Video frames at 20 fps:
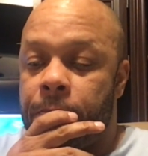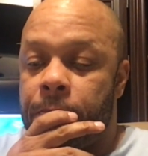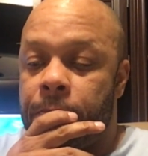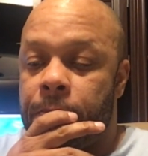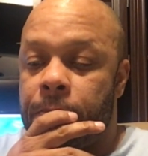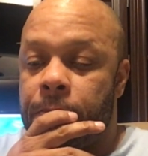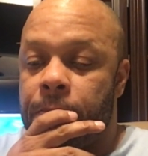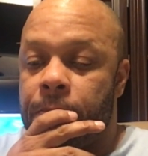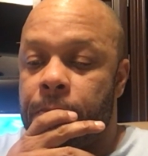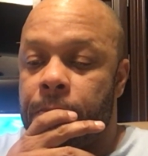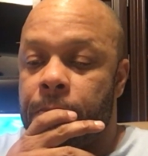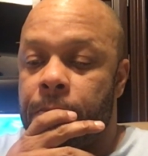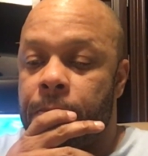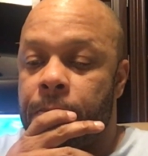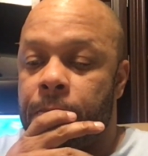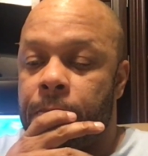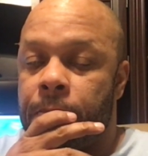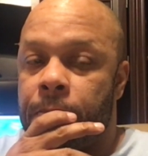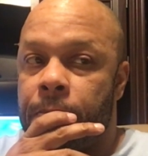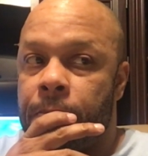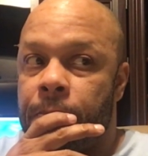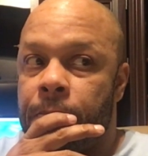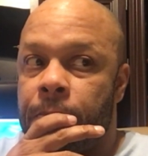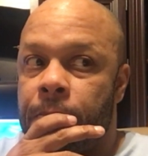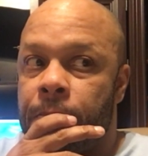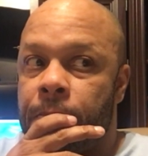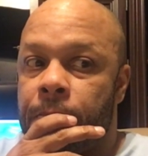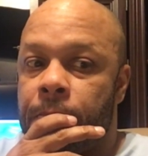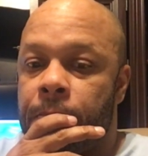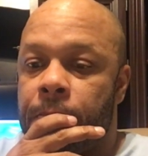
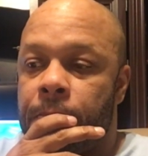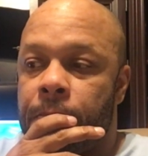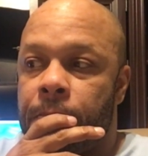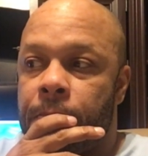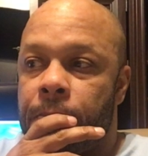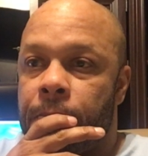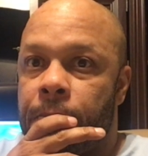Nothing is said.